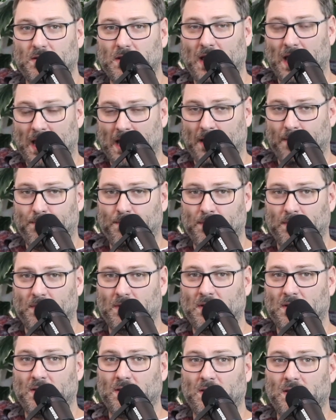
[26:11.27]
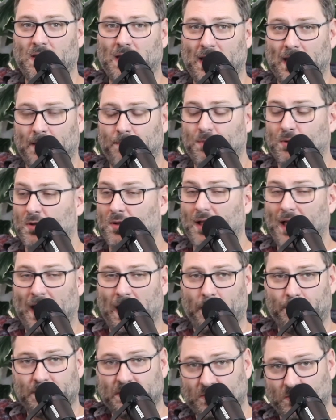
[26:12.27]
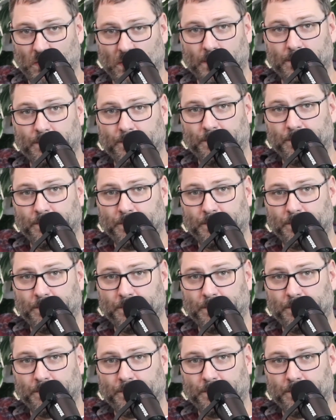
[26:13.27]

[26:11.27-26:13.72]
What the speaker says: app in the Apple App Store.